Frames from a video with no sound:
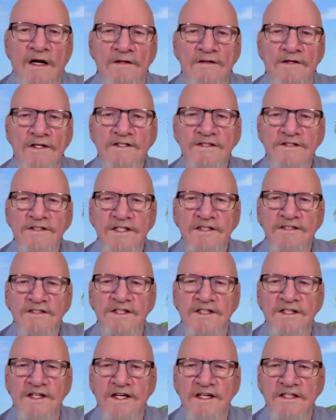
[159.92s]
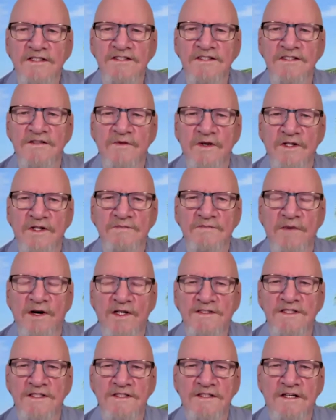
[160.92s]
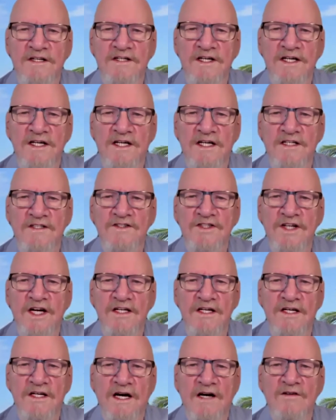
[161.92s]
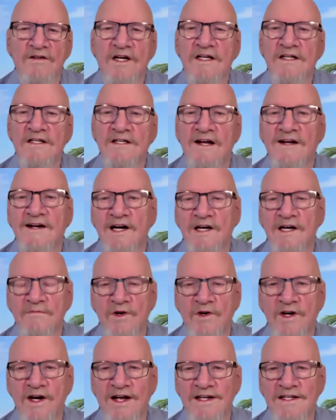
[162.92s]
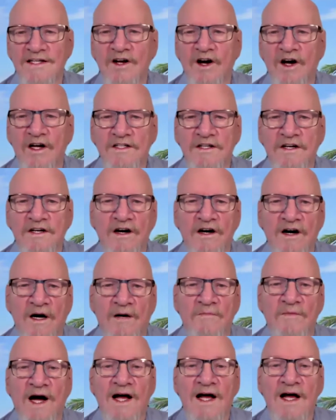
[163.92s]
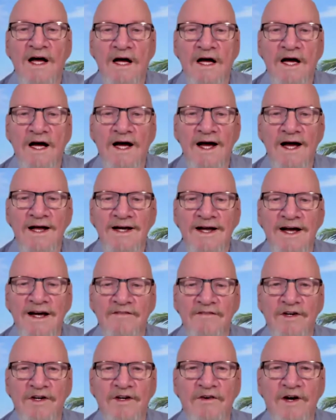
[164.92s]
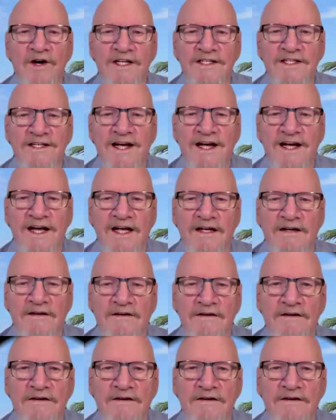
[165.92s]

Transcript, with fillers: This is just a taste of what's buzzing today. Check it out at nanaimonet.com, and have a great day.